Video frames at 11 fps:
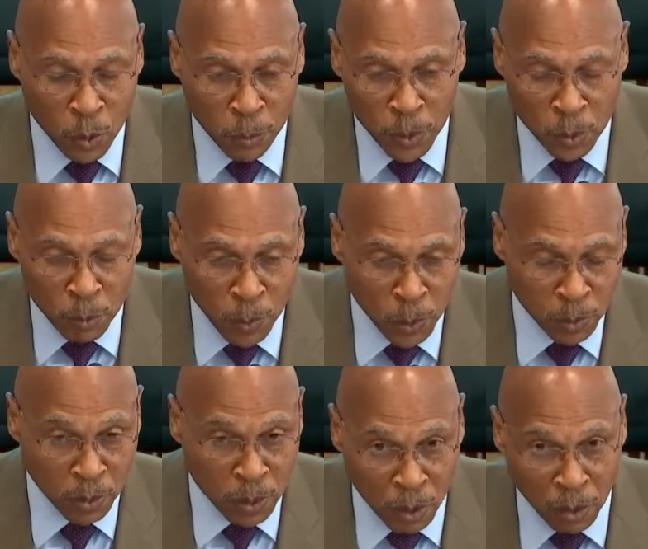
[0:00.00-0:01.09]
but you do most of
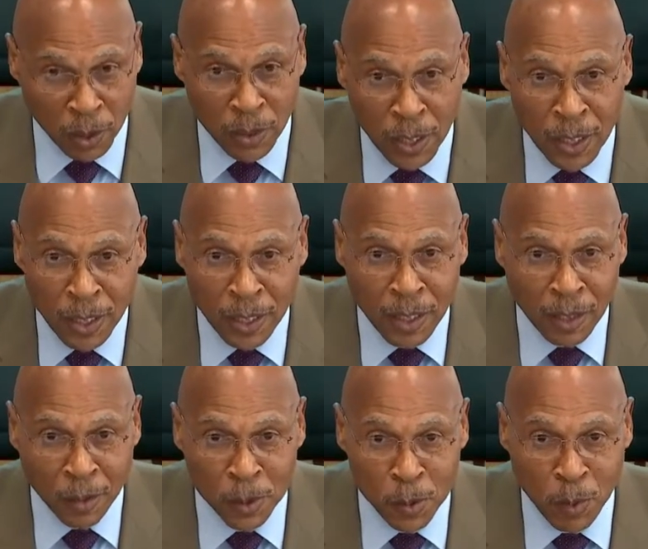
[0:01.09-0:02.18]
the talking, and
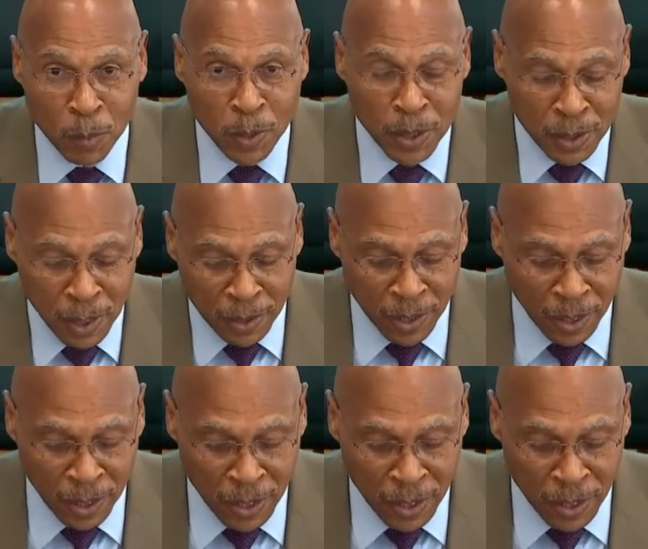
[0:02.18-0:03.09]
that was the way it was that day.